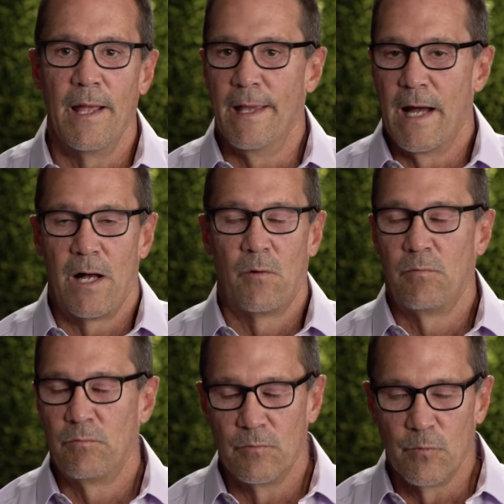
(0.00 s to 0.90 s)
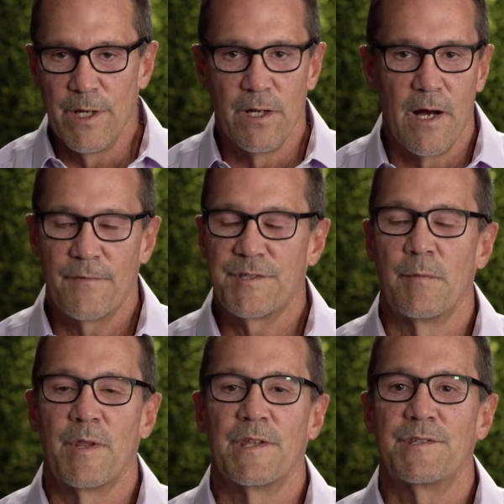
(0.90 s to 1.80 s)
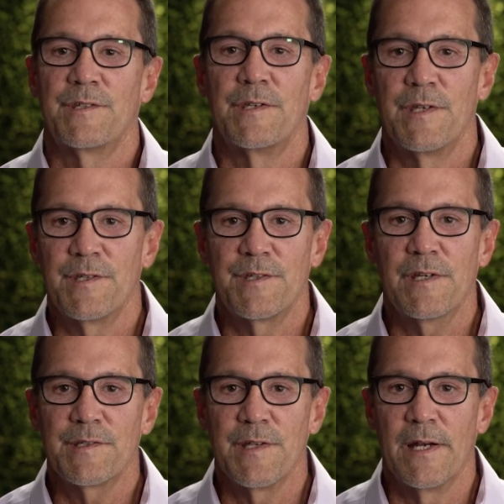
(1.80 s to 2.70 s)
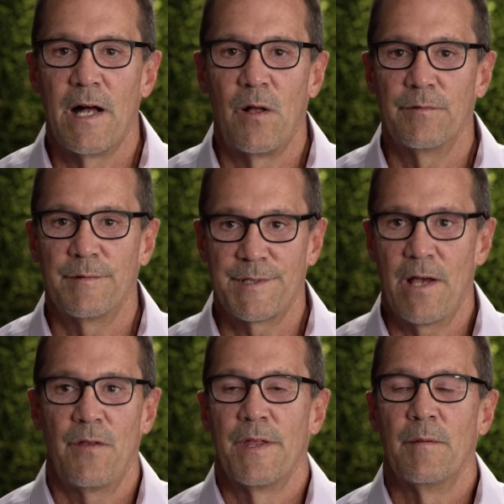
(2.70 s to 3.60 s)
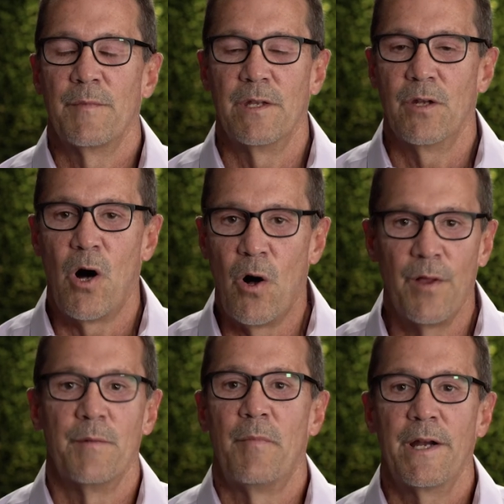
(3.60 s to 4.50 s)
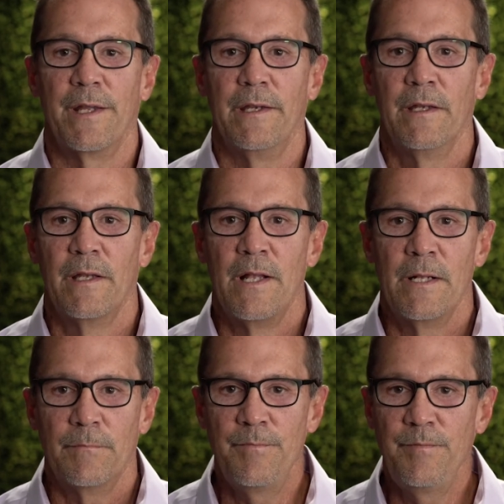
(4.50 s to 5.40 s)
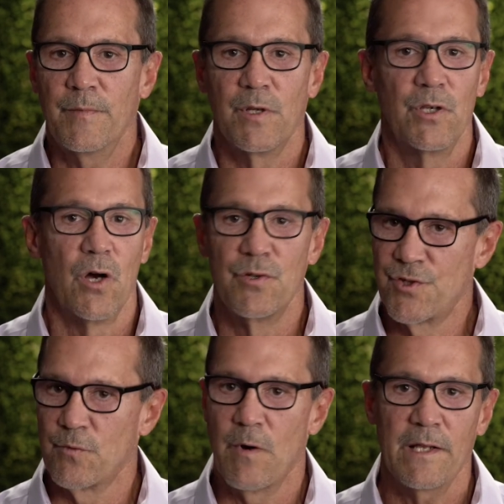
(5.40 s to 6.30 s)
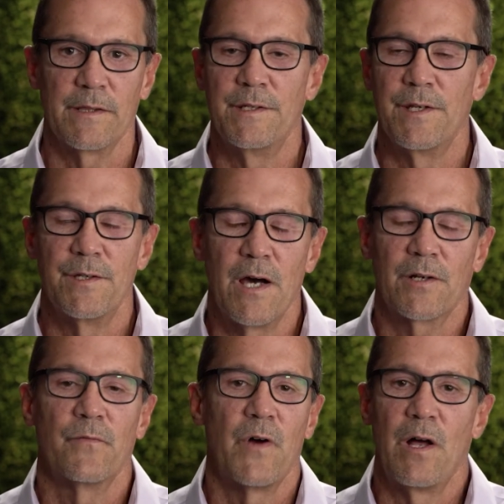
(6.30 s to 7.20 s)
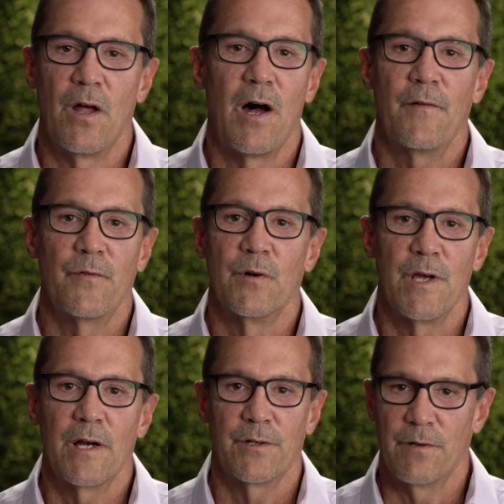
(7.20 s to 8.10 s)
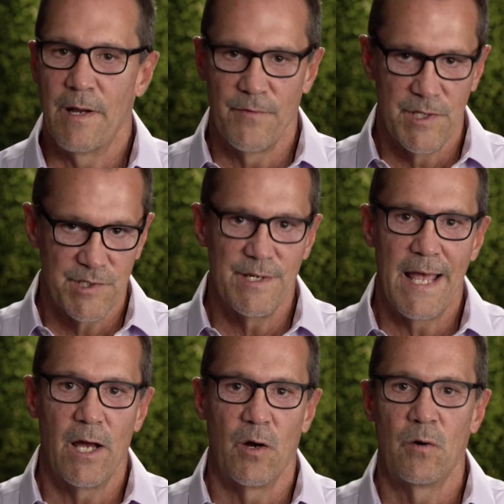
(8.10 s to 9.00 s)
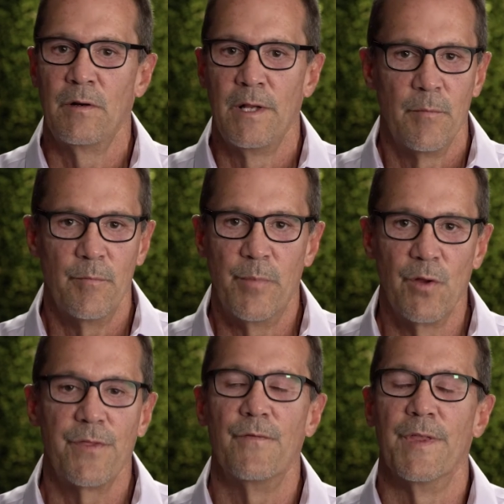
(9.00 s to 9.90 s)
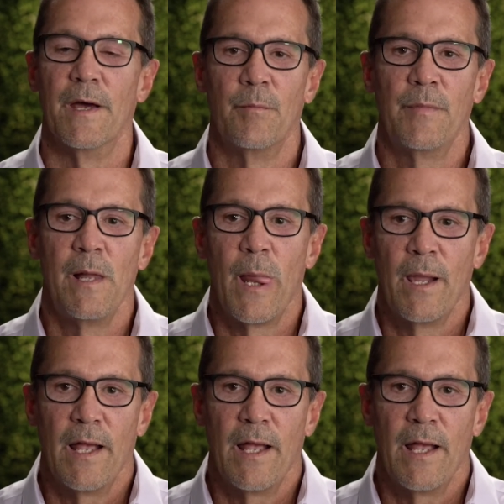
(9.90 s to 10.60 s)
And I'll read off some of the statistics, and I'll tell them that all the money goes directly to Dr. Von Hoff or Dr. Evans now, both of them.